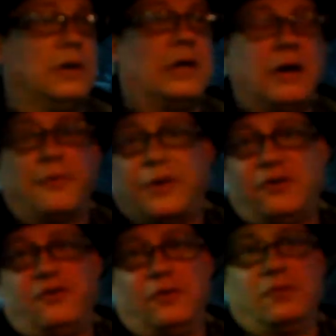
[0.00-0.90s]
health
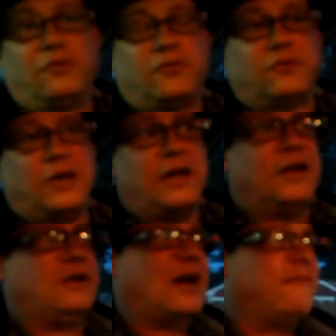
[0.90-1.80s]
issues. She had
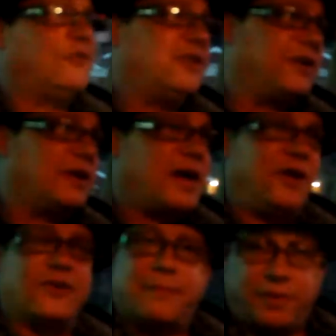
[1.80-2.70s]
that
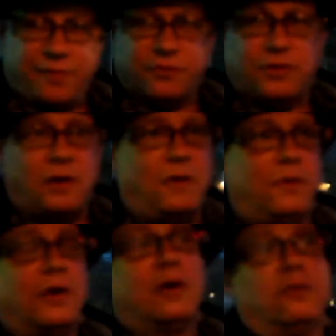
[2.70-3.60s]
diverticulitis, I believe it's
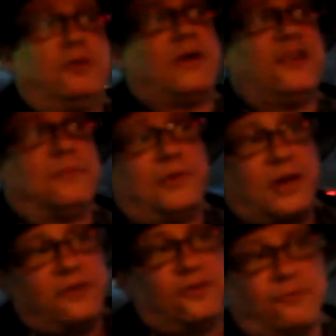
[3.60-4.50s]
called. She's had some
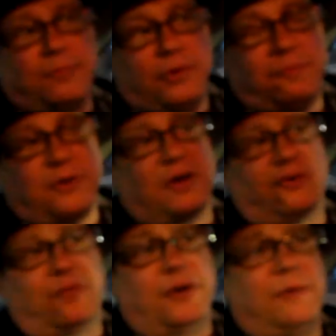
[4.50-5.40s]
intestines removed
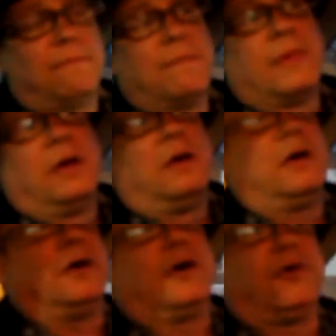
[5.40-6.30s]
because of it.
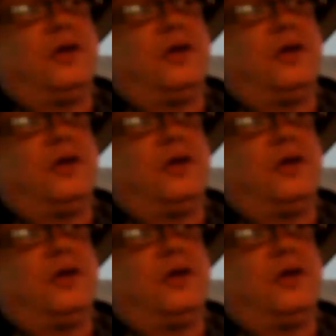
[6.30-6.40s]
And other